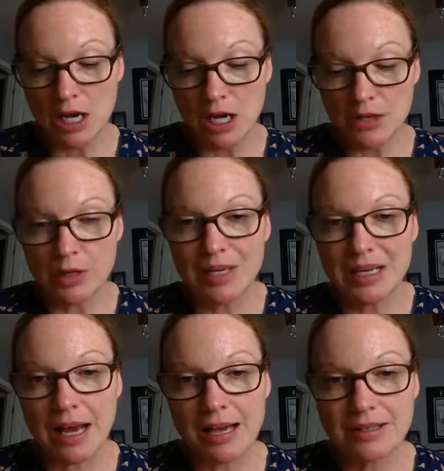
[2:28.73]
So
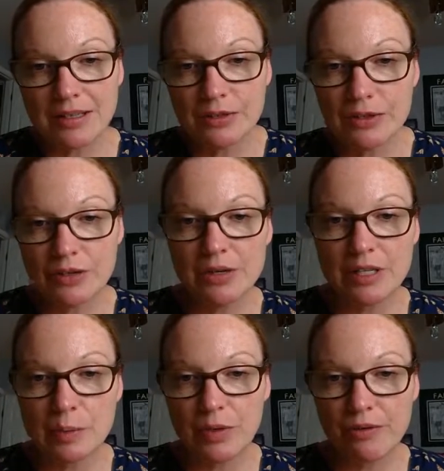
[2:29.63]
because the
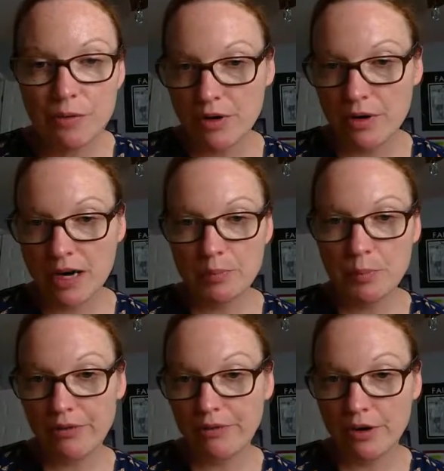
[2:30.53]
students prefer it,
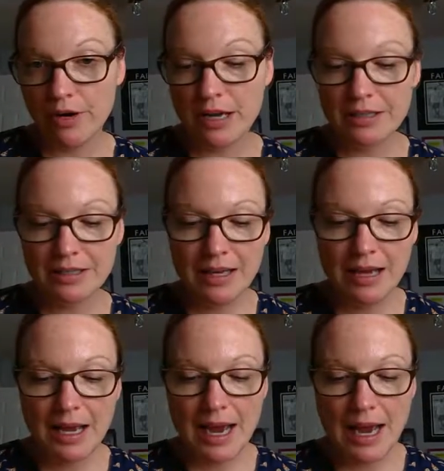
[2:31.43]
prefer it,
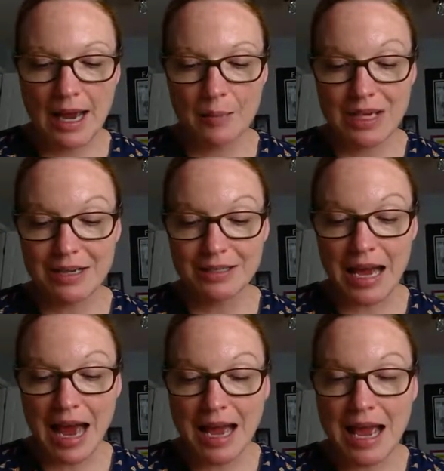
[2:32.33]
and because
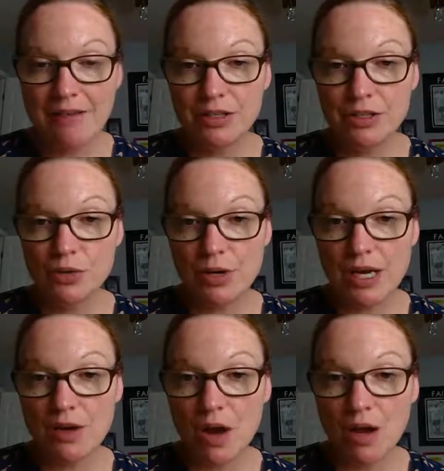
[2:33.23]
I have
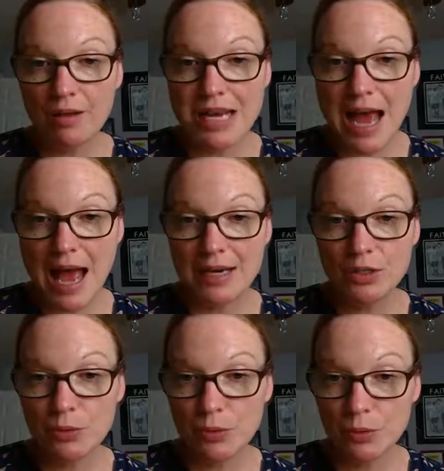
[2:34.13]
enjoyed all the added
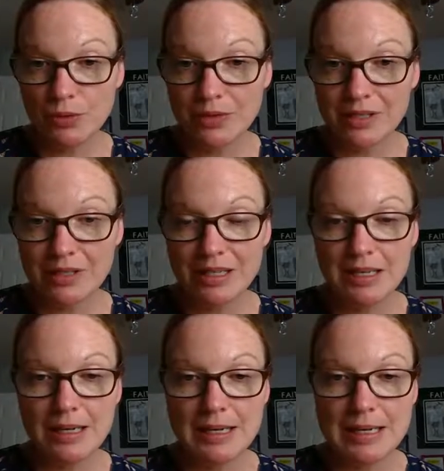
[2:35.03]
tools
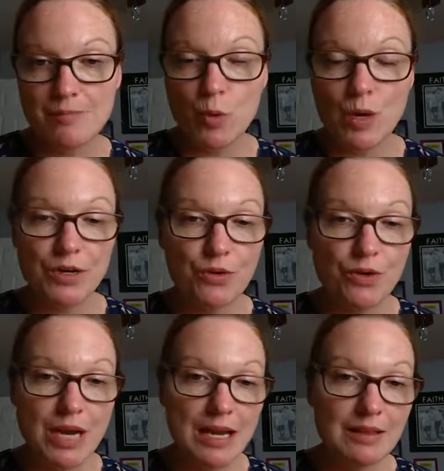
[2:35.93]
um, when
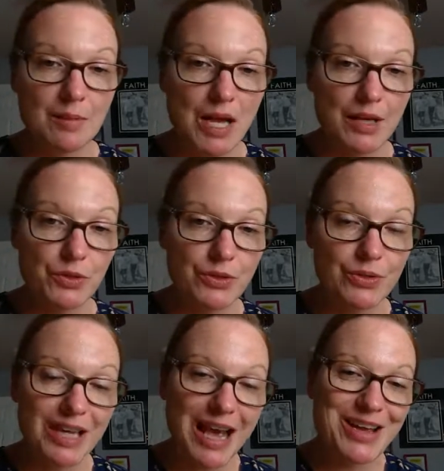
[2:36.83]
creating the
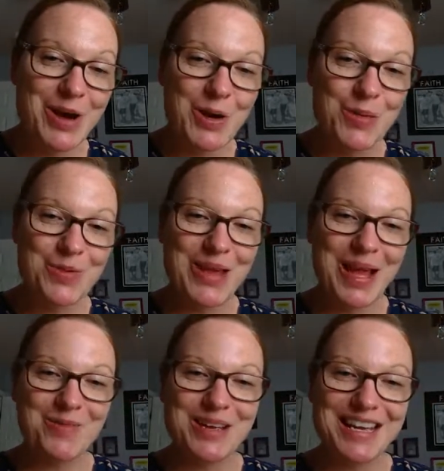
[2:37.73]
modules, I hope
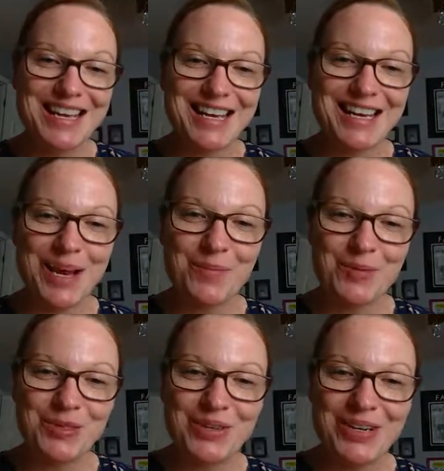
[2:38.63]
that we get an
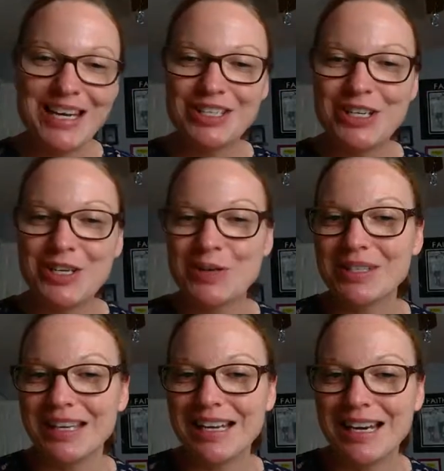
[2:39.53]
opportunity to
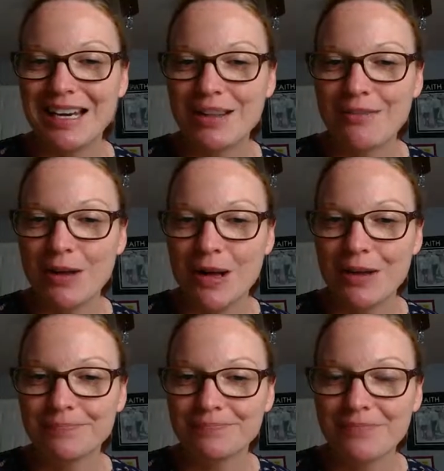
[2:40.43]
use it again in the
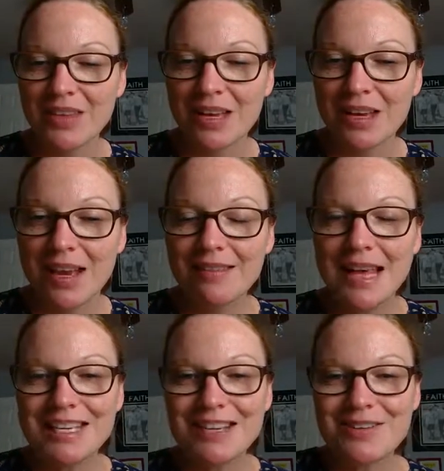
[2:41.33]
fall.
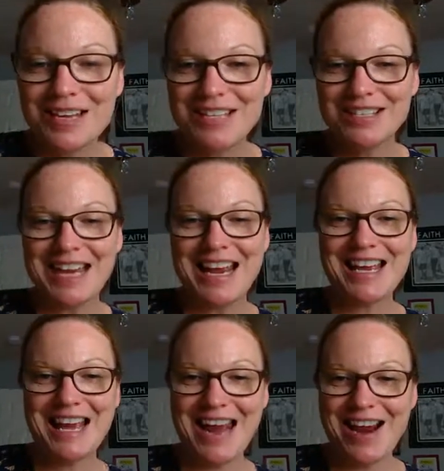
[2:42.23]
Thank you and
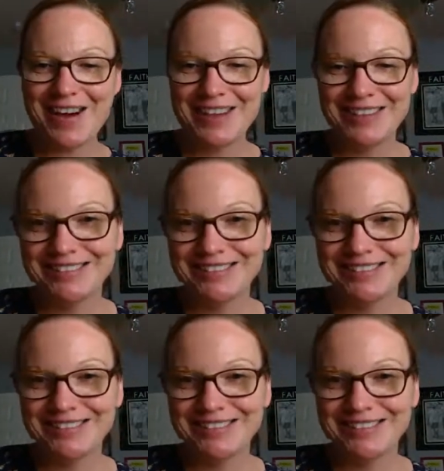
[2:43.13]
take care.